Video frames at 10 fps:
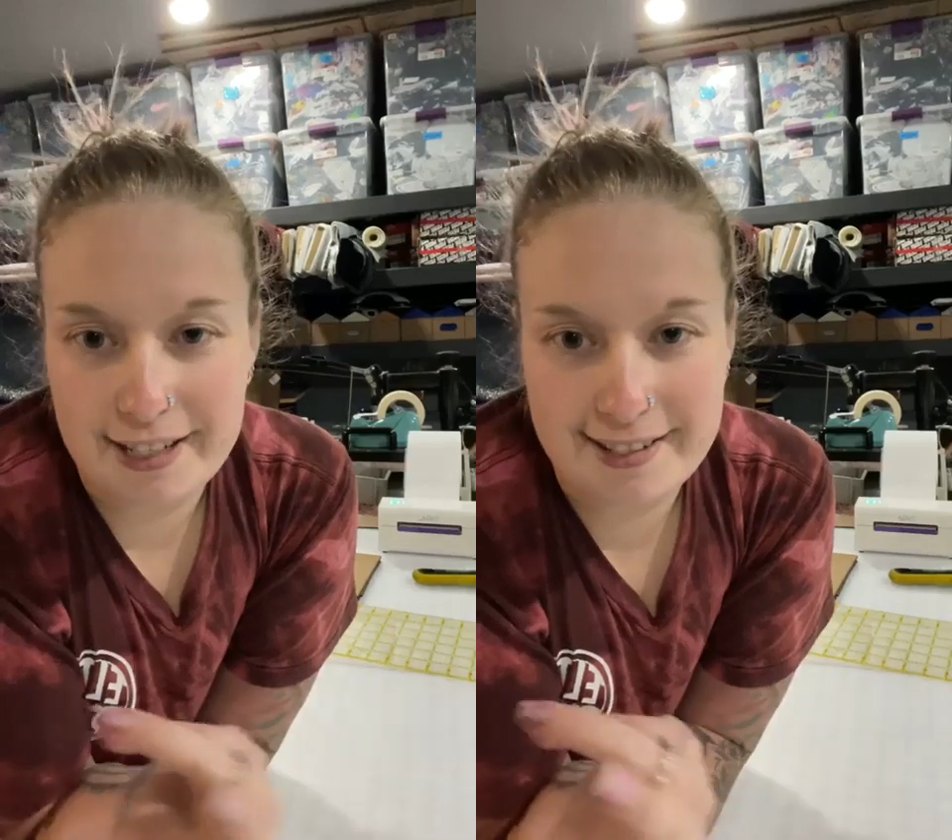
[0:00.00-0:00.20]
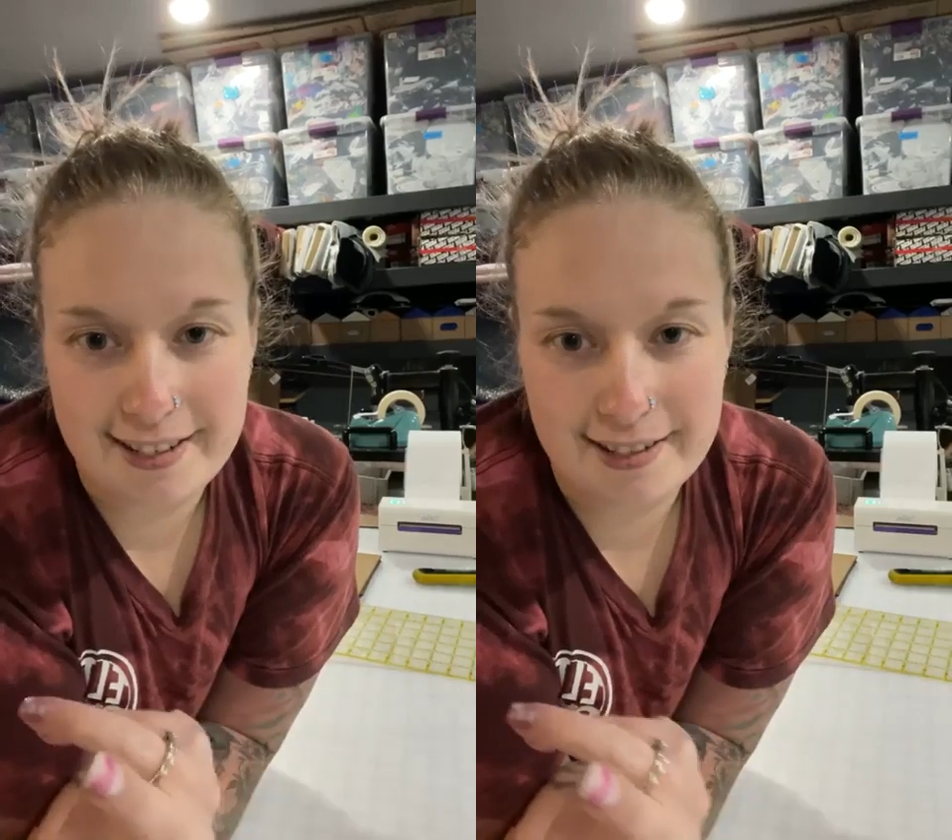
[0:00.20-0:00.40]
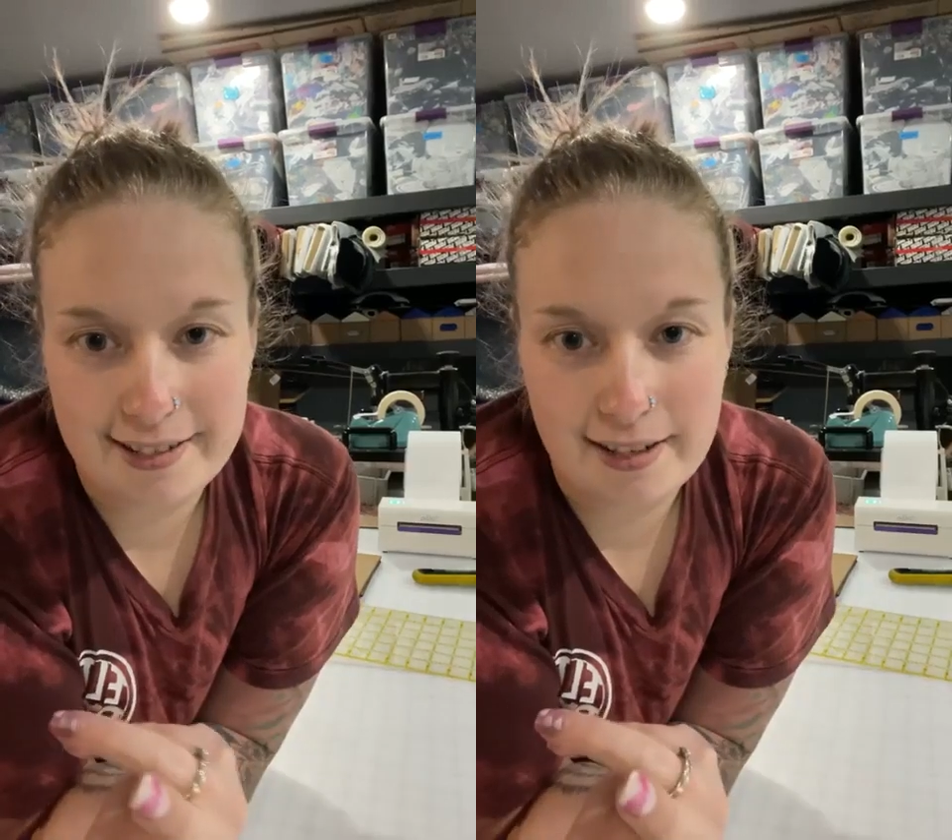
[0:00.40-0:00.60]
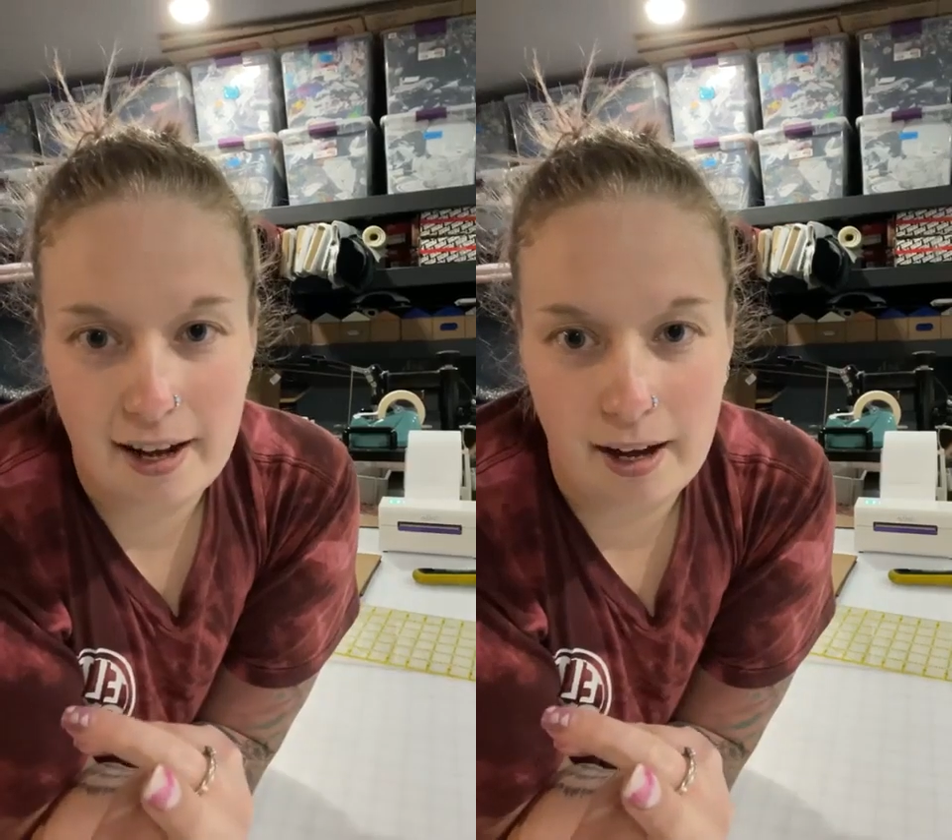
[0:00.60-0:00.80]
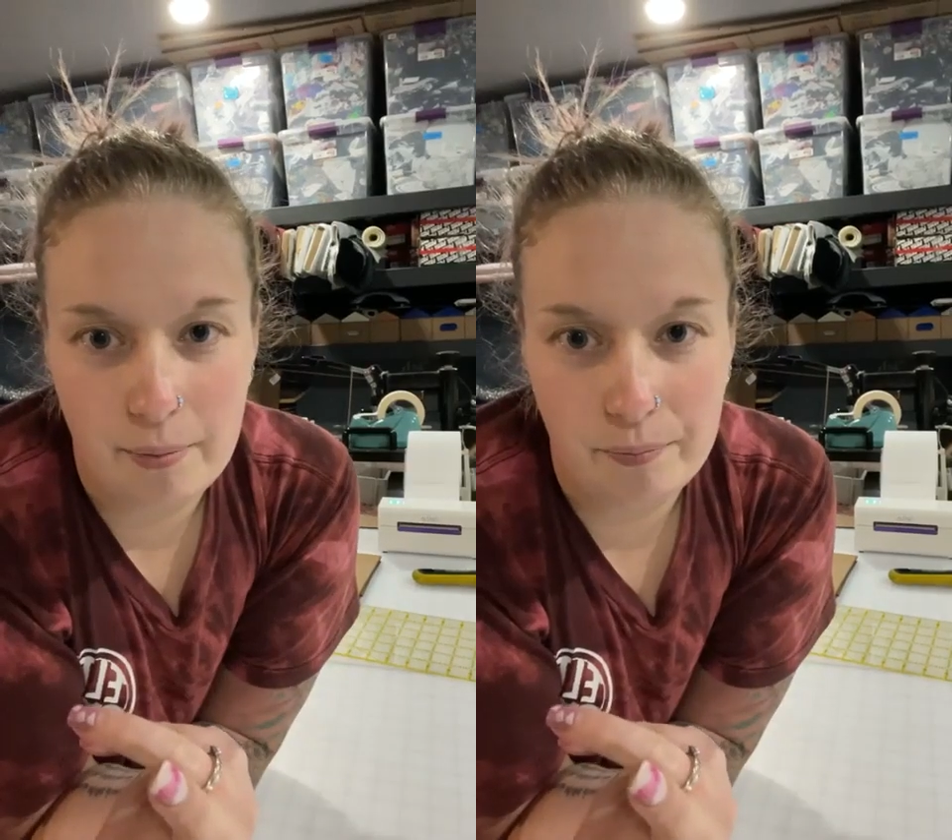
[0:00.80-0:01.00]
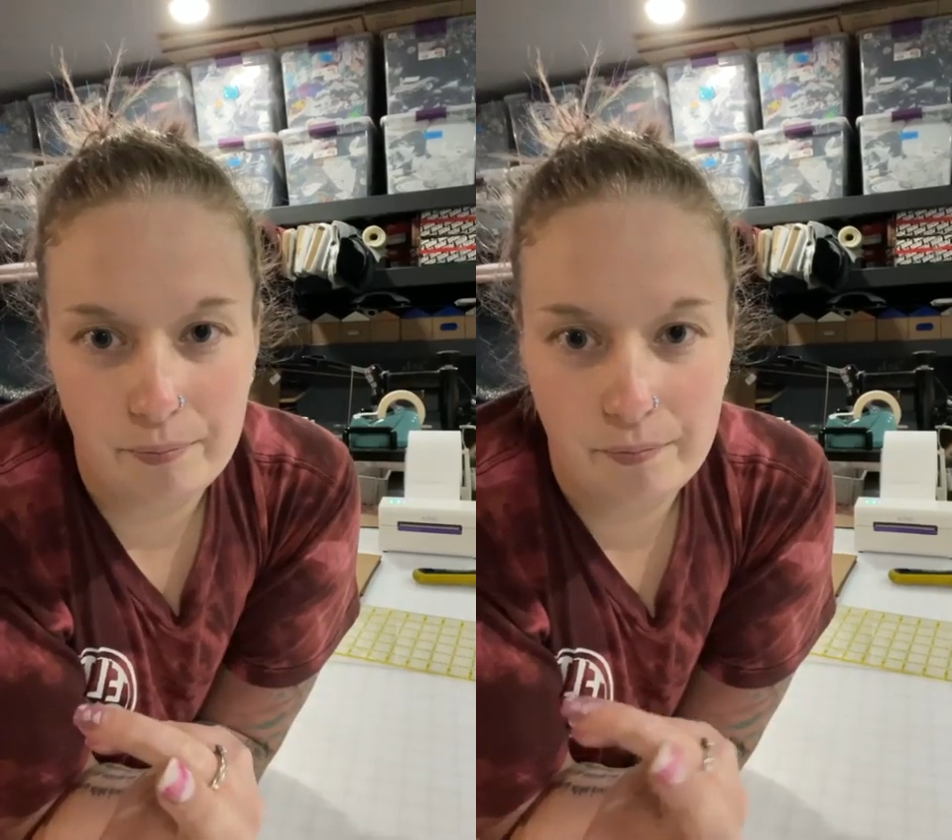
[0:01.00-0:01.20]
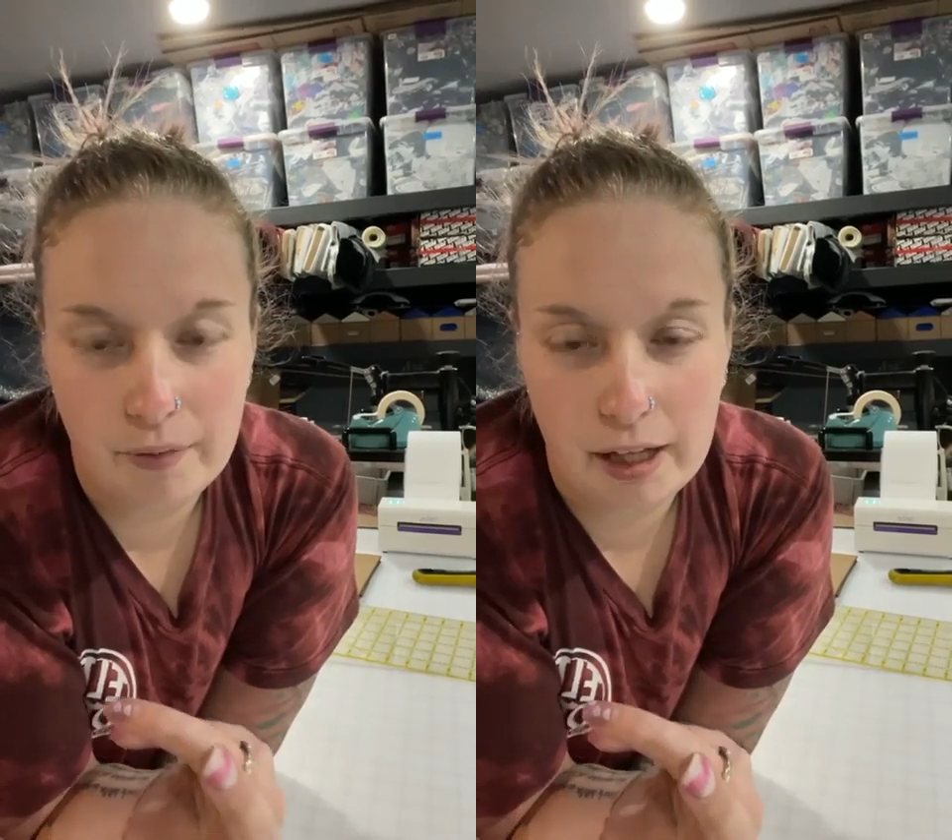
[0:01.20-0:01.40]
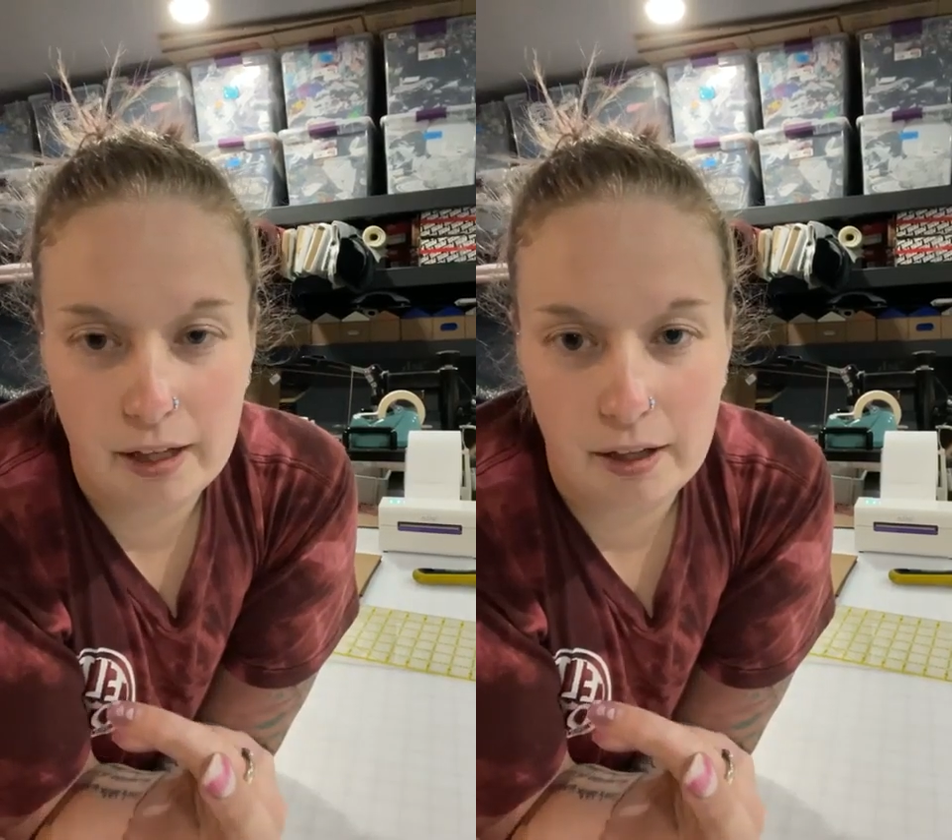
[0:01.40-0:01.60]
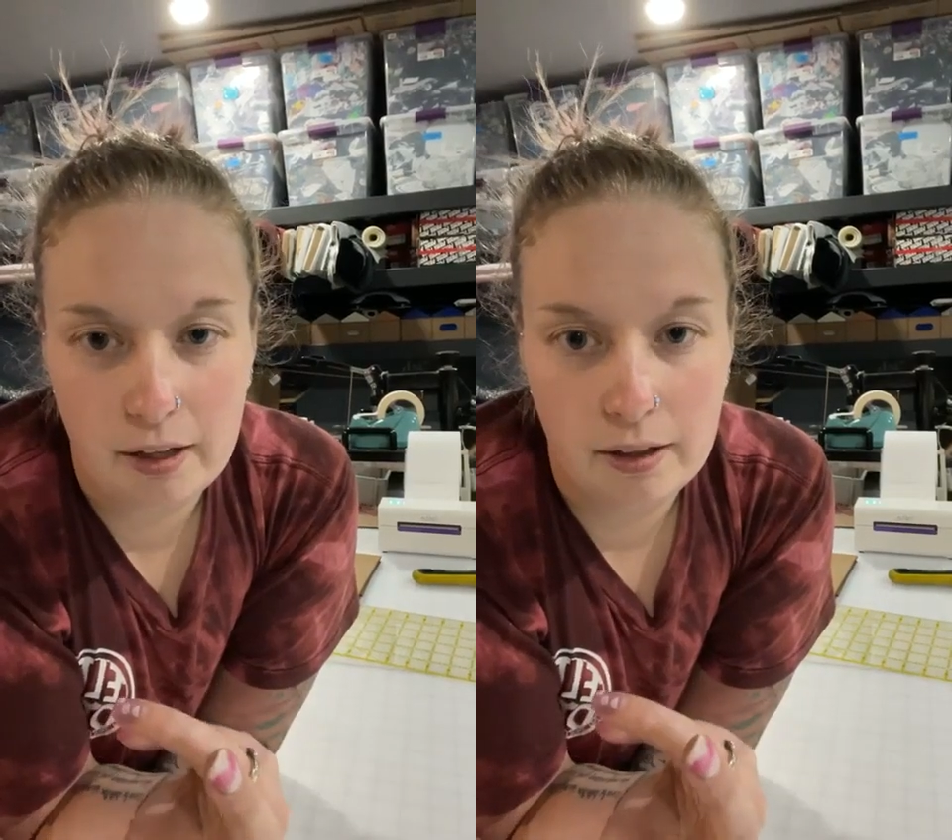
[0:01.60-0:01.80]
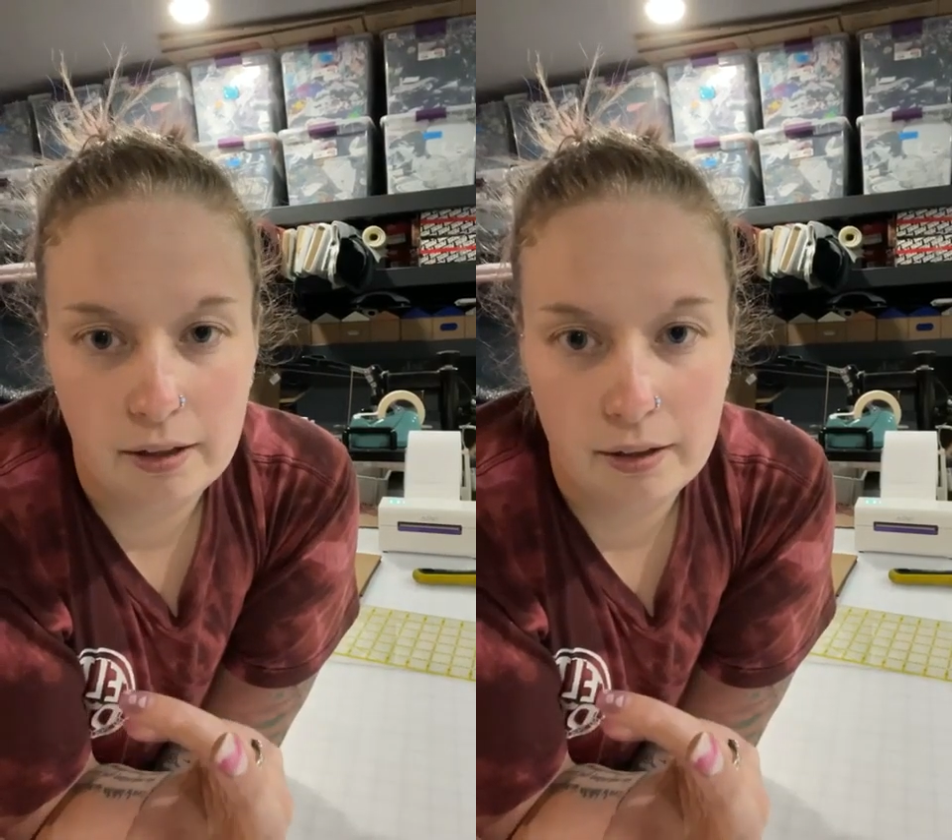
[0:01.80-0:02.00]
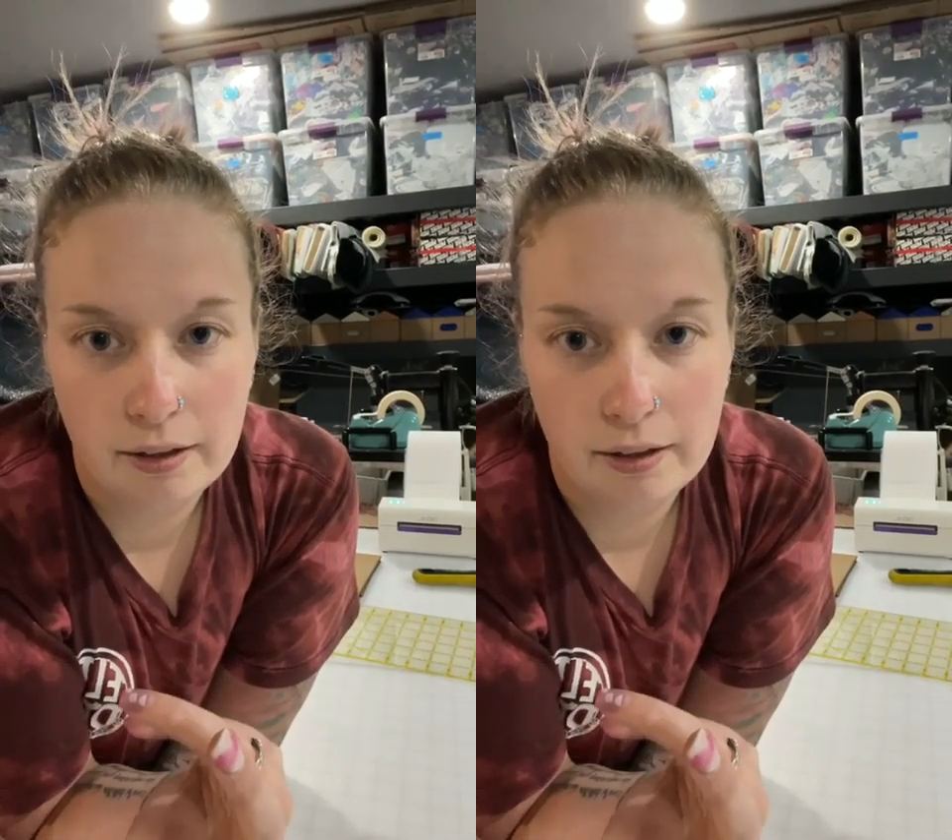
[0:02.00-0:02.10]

instance, in